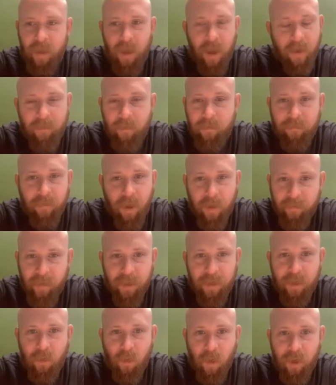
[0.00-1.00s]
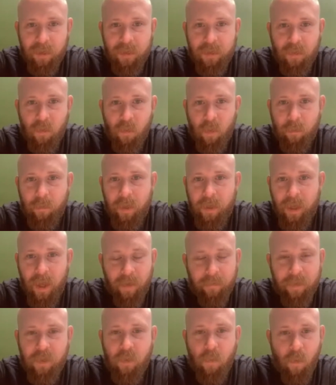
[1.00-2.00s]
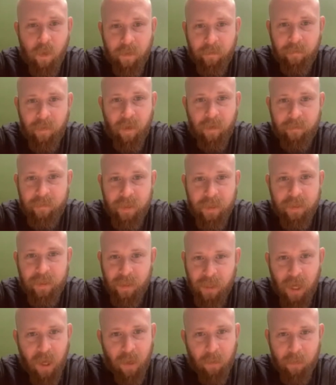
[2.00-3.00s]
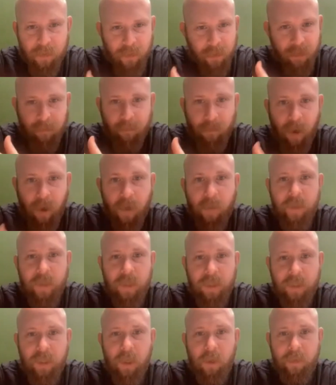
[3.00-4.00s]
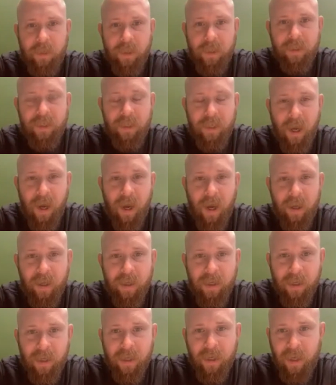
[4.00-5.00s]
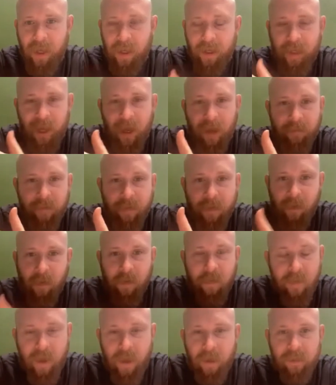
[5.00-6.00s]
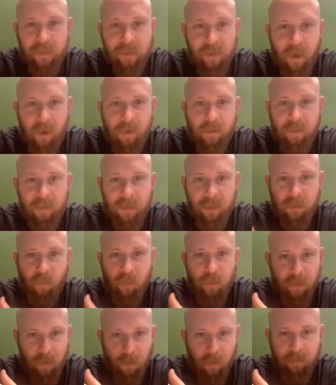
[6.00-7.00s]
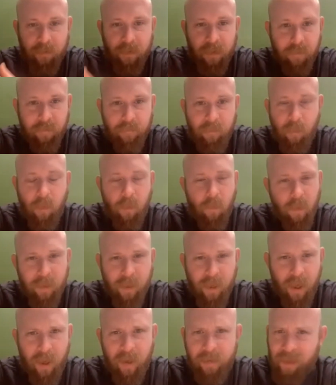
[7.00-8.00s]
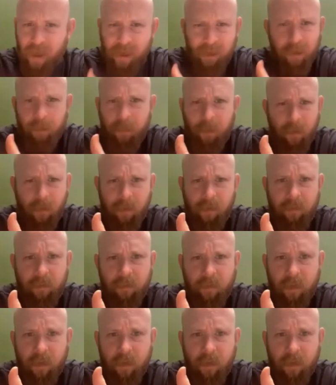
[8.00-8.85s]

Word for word: you have a 580 credit score, but you have a 25 DTI, which is a moderately low DTI, and you have $30,000 in reserves and a 401k, that'll approve.